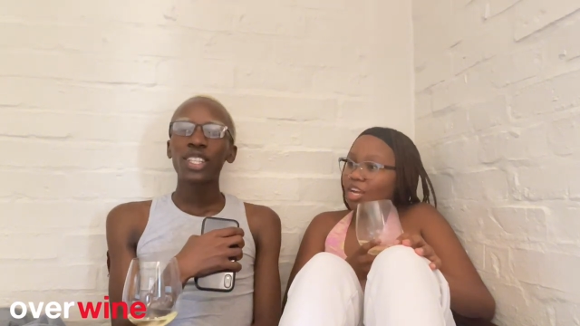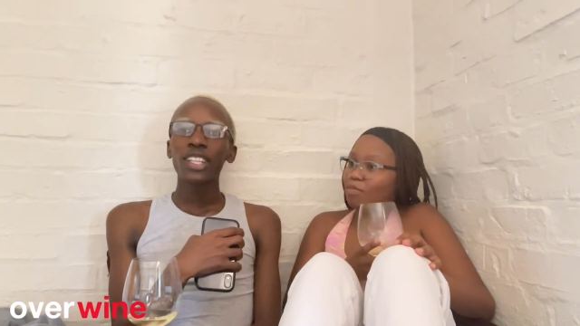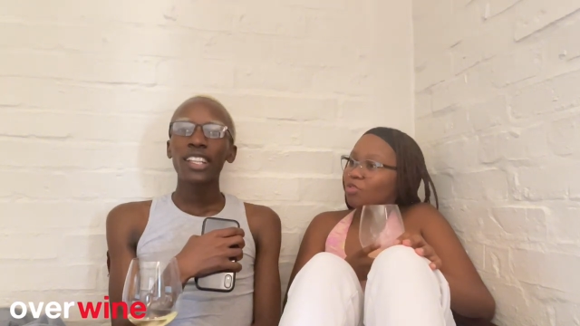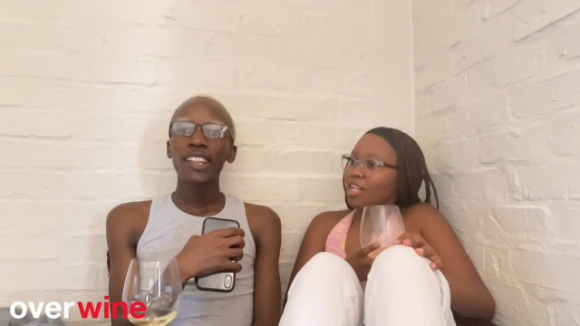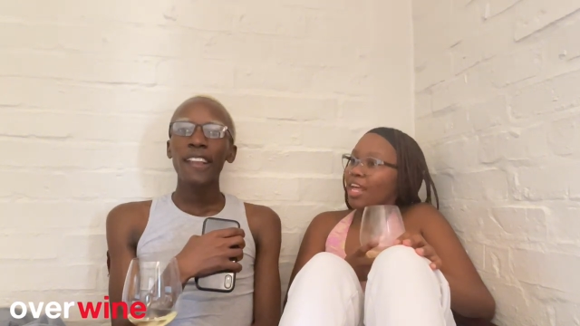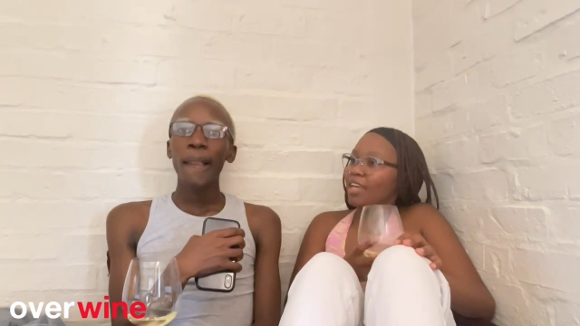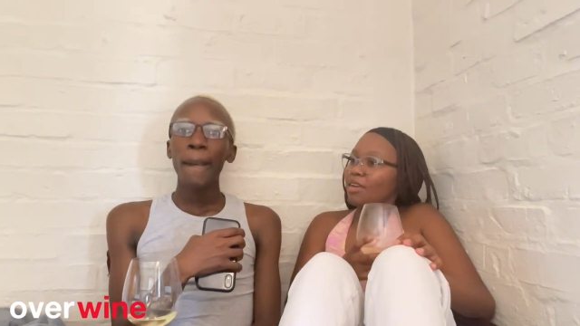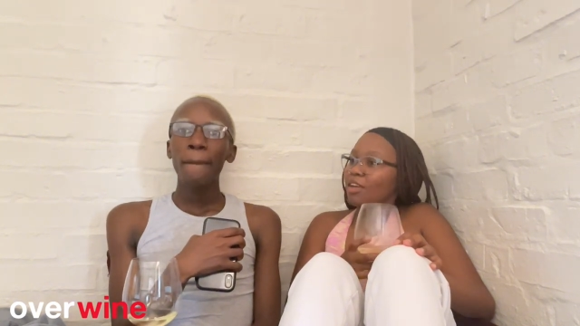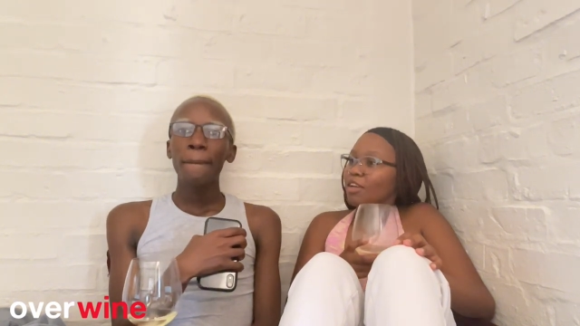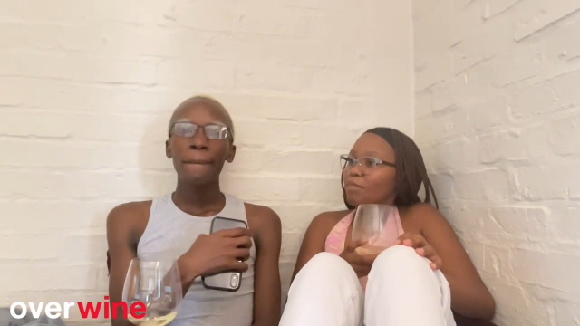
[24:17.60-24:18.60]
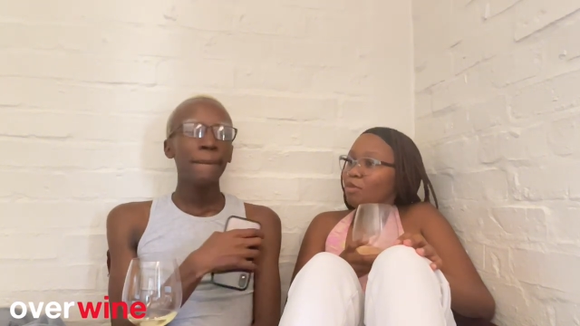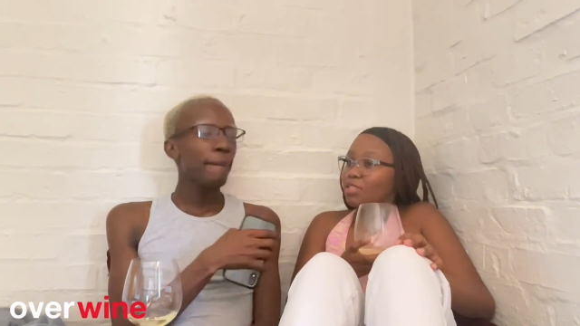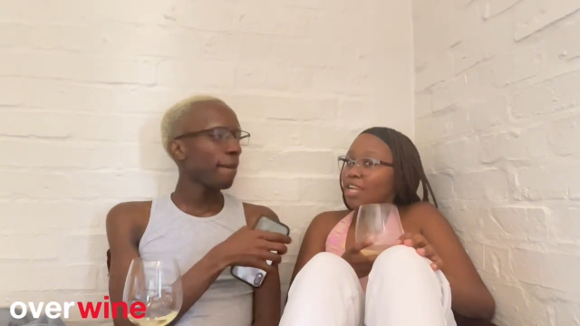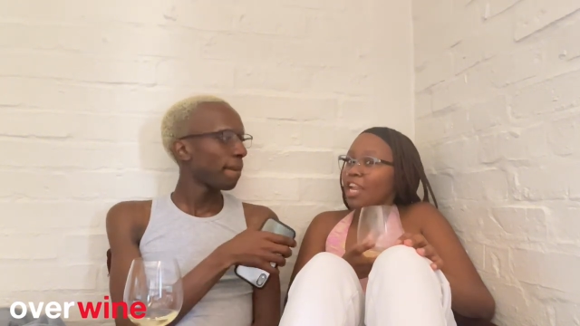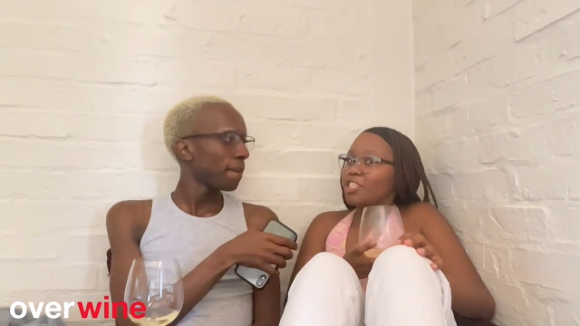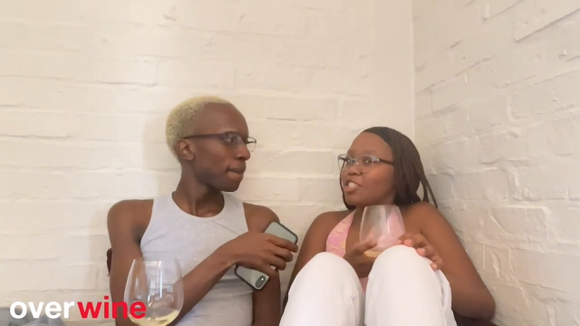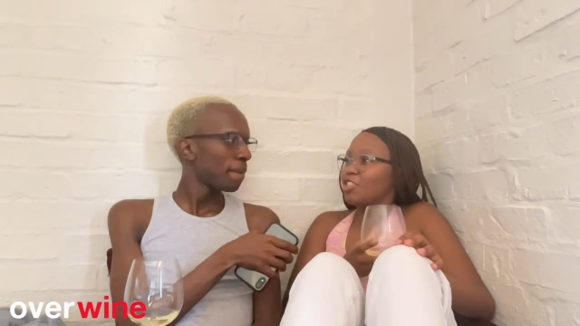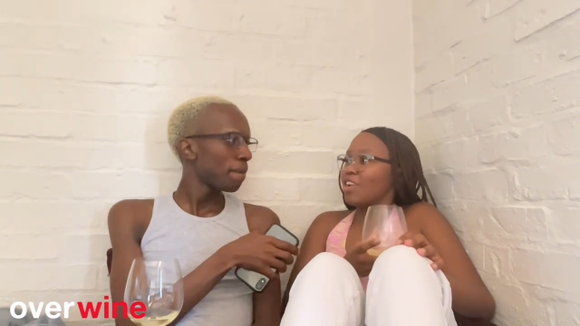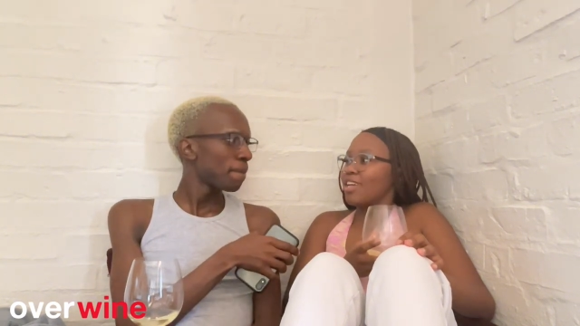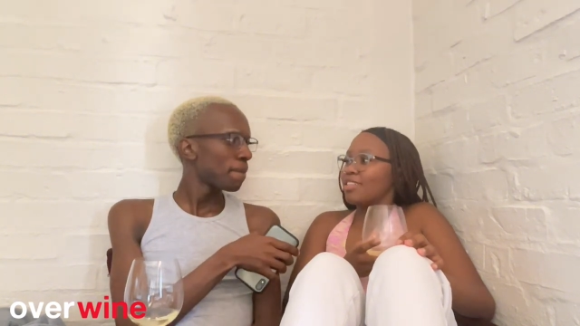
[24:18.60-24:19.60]
Speaker 1: comes with like personality
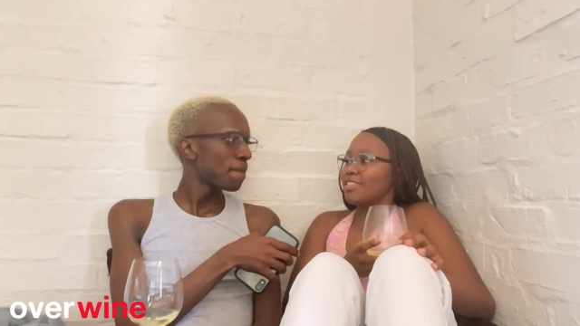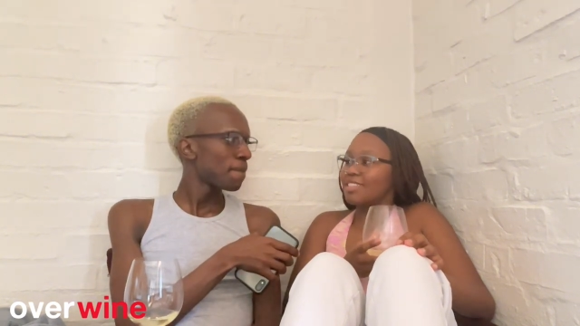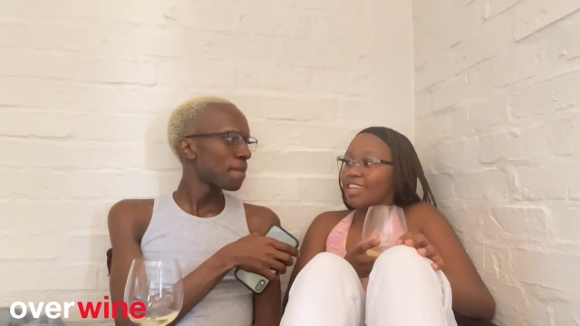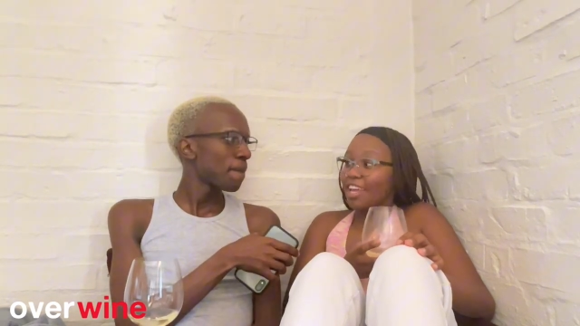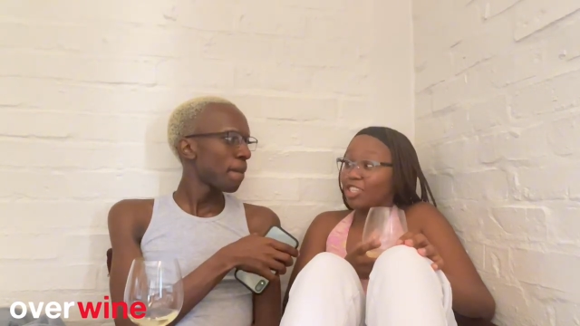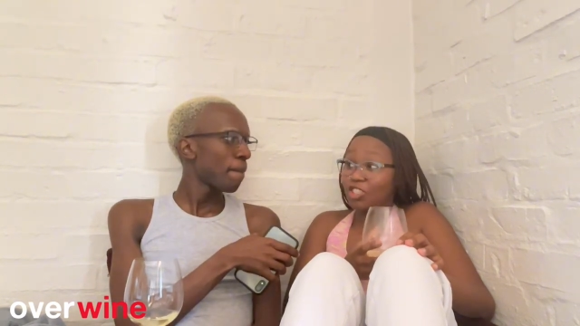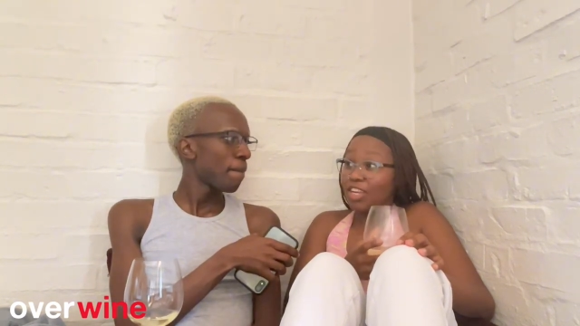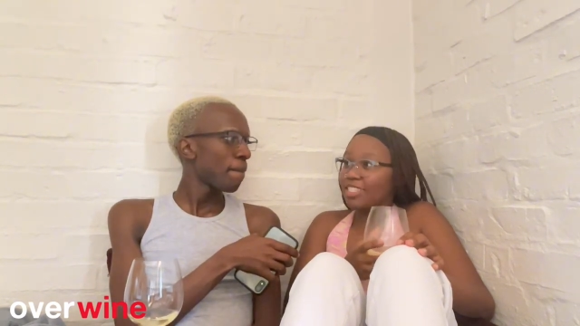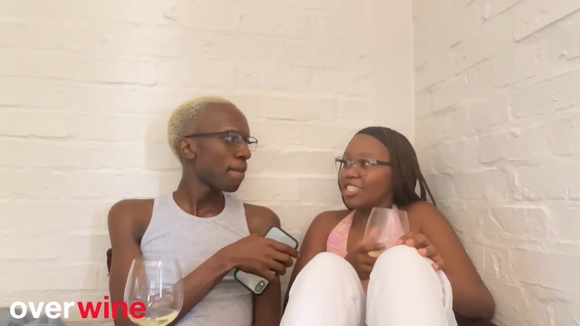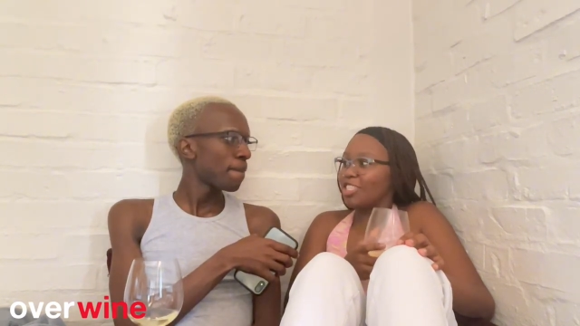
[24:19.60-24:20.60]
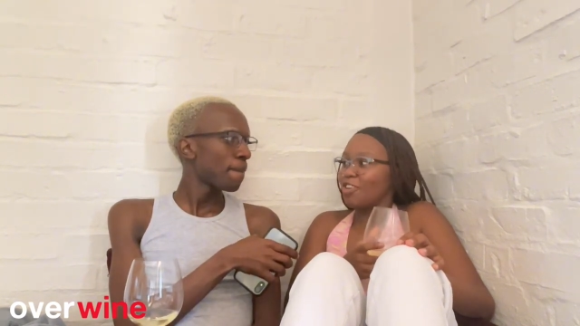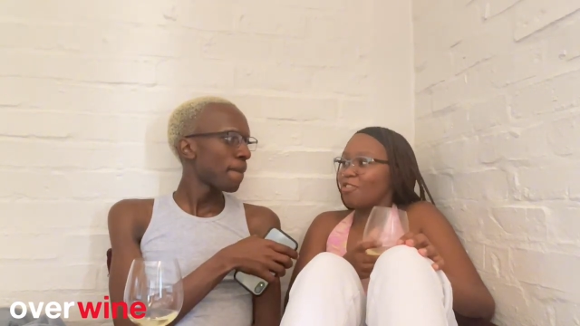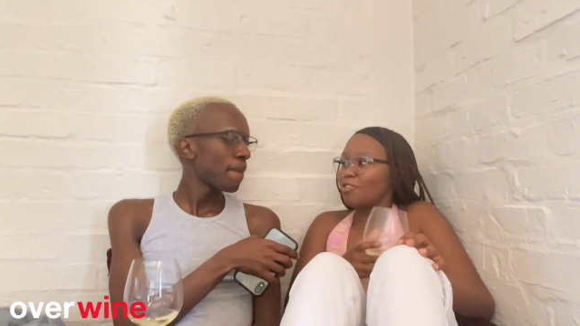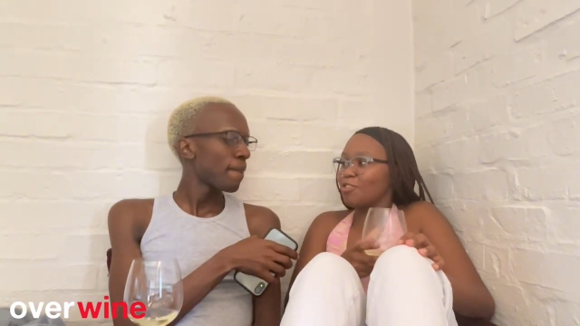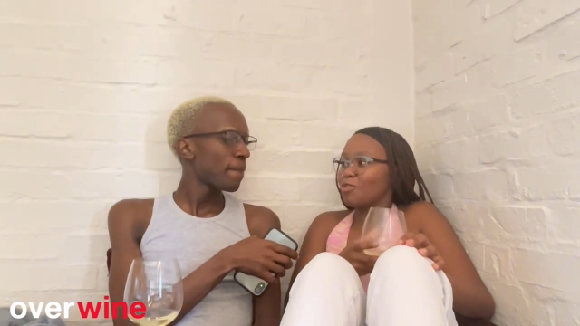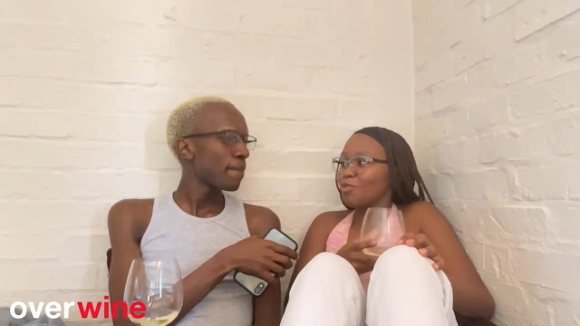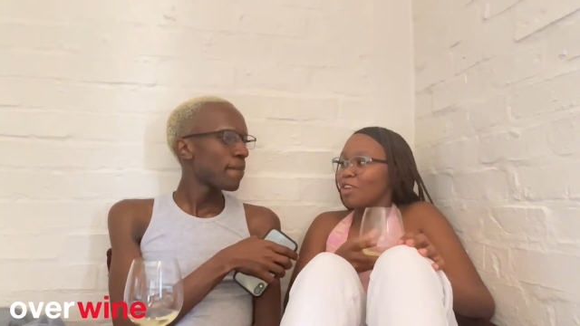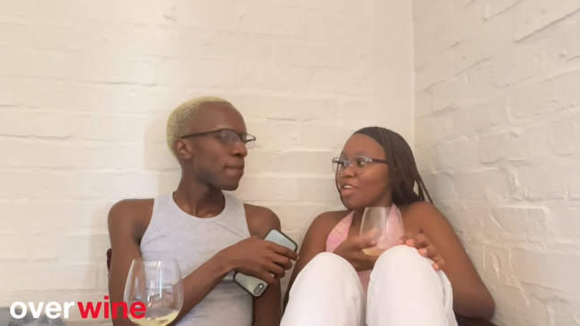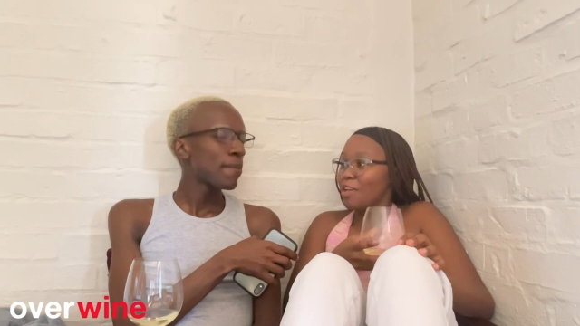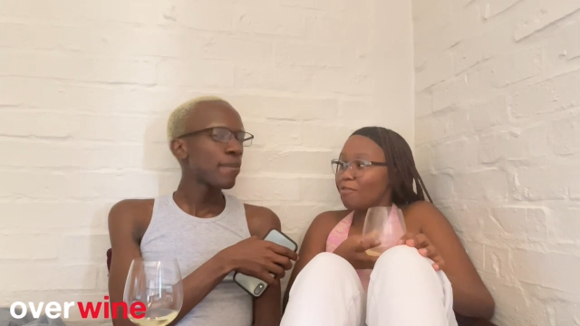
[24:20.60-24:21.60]
traits and traits in general. So
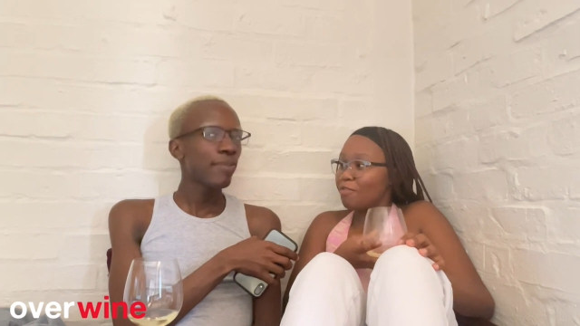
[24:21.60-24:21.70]
if you